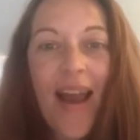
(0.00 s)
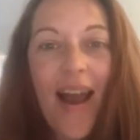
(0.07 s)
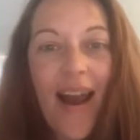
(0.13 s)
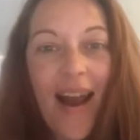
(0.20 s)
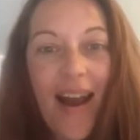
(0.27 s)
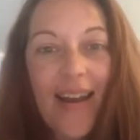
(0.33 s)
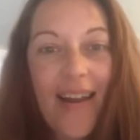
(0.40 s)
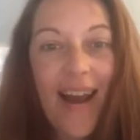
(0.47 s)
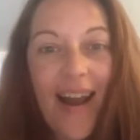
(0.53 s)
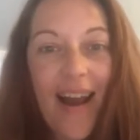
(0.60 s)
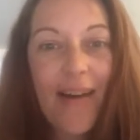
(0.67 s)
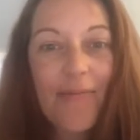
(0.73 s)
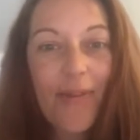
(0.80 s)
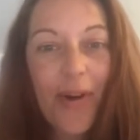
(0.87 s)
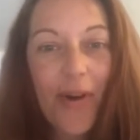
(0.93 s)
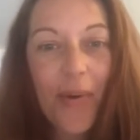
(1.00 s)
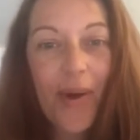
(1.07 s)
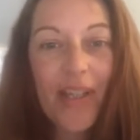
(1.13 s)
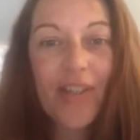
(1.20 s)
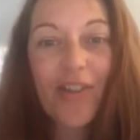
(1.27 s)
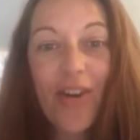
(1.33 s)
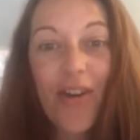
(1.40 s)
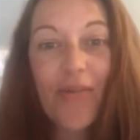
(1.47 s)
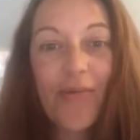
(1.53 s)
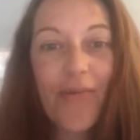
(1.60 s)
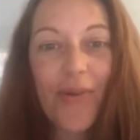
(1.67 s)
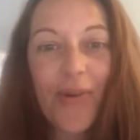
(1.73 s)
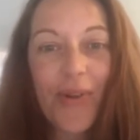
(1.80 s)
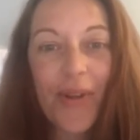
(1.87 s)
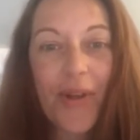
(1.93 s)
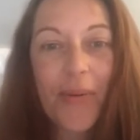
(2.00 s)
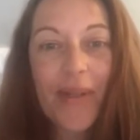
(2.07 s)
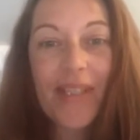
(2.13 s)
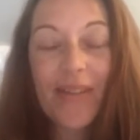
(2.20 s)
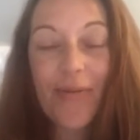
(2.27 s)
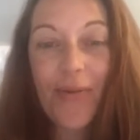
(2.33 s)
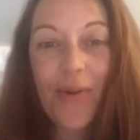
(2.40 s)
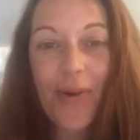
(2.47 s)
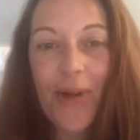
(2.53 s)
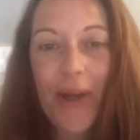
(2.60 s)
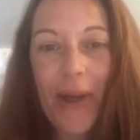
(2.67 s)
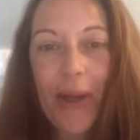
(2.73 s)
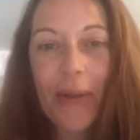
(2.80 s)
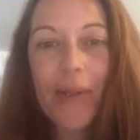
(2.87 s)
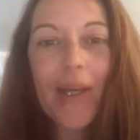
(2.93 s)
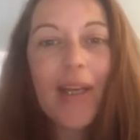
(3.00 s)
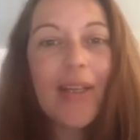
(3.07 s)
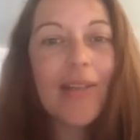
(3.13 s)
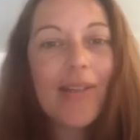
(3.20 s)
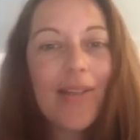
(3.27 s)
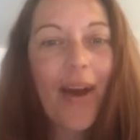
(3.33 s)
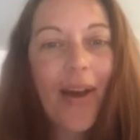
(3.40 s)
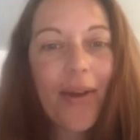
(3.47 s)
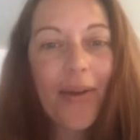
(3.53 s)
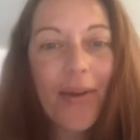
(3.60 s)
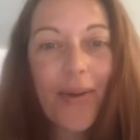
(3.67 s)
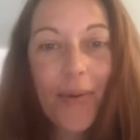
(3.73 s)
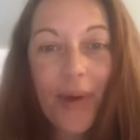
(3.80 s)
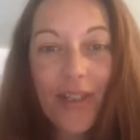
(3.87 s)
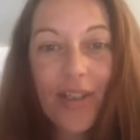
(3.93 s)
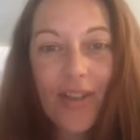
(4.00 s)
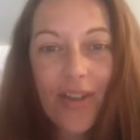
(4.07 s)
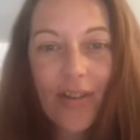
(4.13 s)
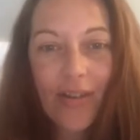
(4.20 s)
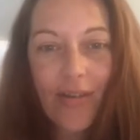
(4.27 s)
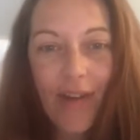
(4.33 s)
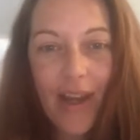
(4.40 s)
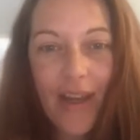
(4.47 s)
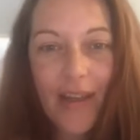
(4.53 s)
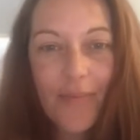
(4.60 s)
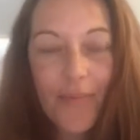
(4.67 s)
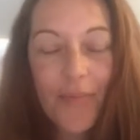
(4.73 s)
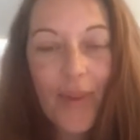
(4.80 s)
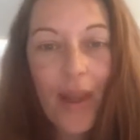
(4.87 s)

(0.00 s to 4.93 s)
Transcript: I have a question for the quiz for you. So, question three.